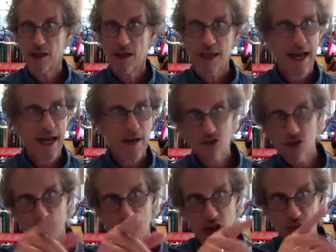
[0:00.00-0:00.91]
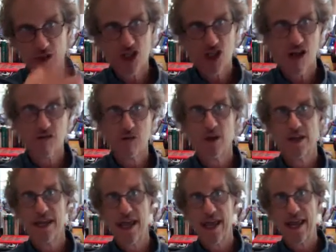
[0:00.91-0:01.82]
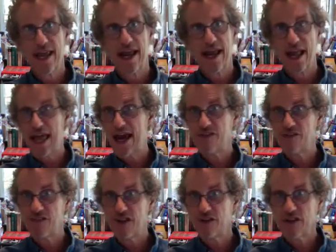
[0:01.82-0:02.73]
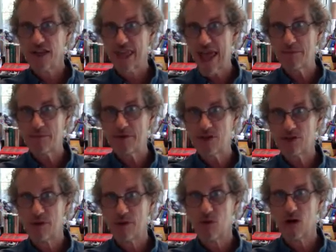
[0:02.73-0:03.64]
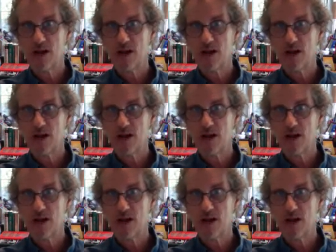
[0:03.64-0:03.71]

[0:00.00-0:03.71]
and I was looking on the shelf one day, and I found the captain's memoir.